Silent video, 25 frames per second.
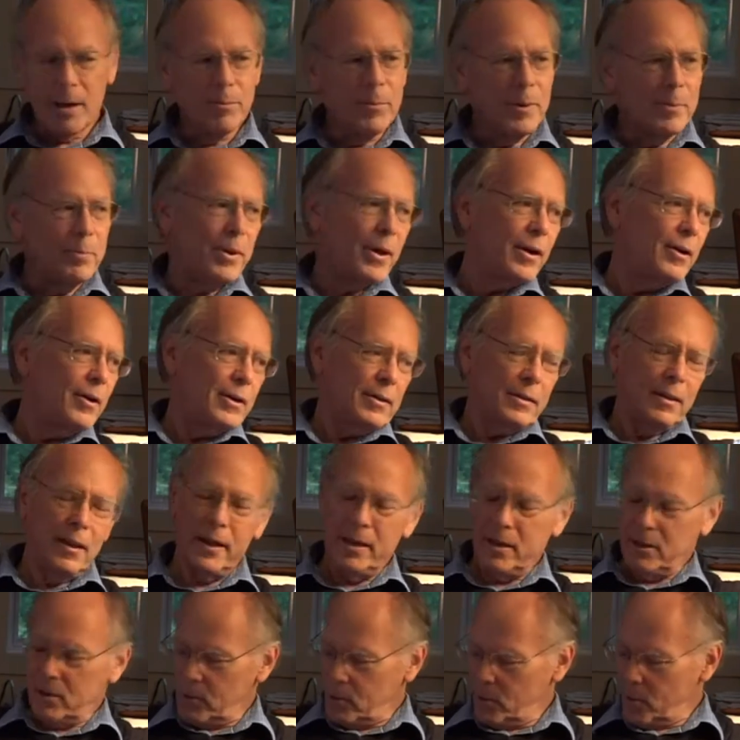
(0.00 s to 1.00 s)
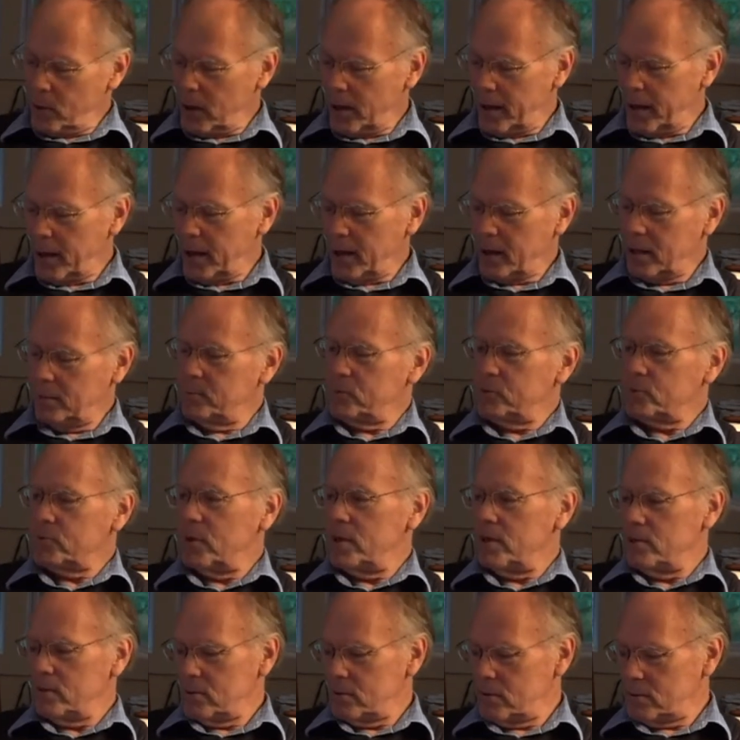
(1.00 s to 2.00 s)
apparent later why Occam's
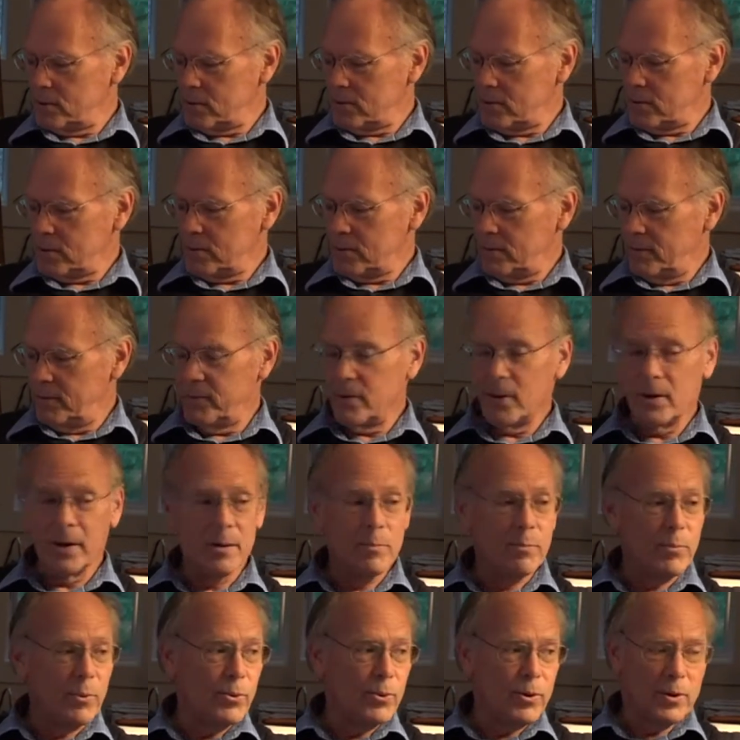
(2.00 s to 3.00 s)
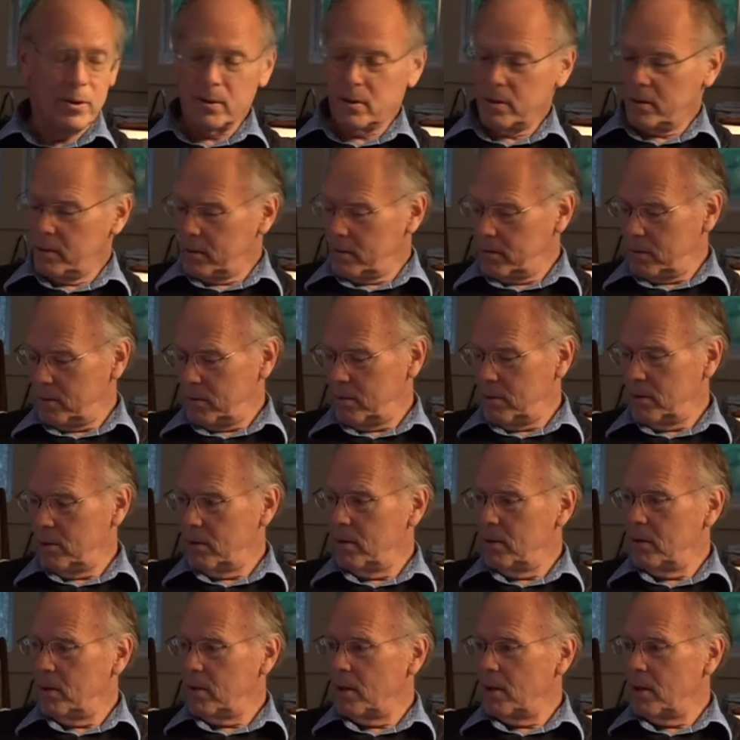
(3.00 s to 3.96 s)
razor is very important.